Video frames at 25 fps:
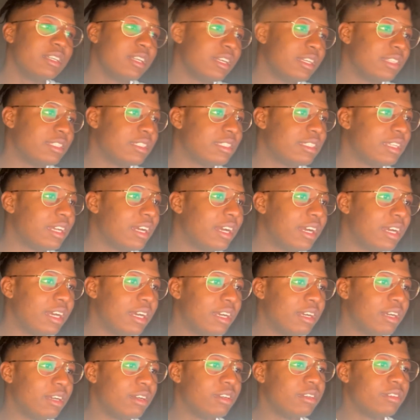Because,
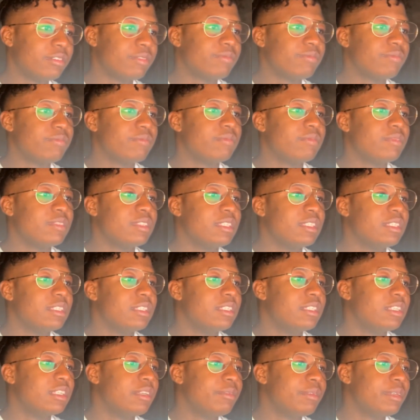
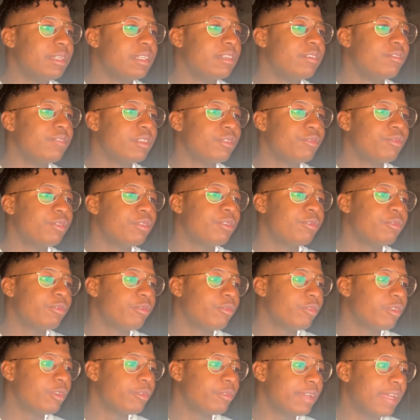what
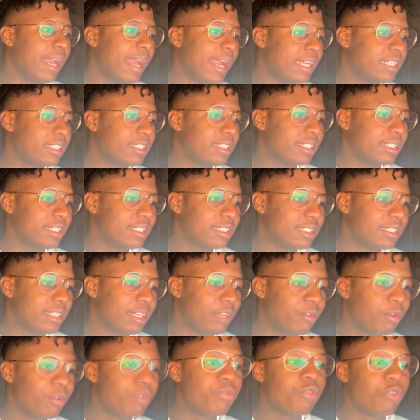do we actually
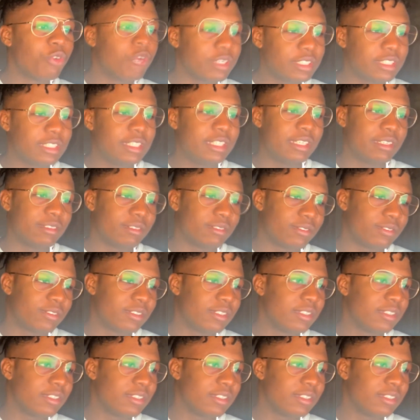understand? We're 14th.